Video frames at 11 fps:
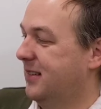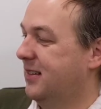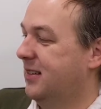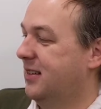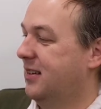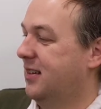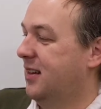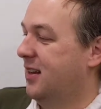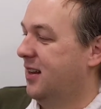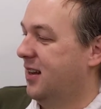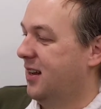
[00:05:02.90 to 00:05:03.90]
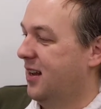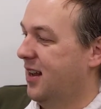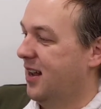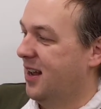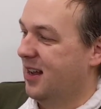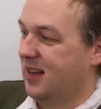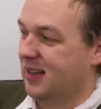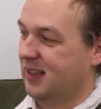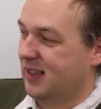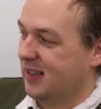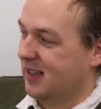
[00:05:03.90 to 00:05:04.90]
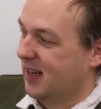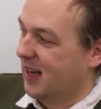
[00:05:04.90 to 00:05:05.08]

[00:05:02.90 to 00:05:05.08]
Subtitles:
No one is speaking in this clip.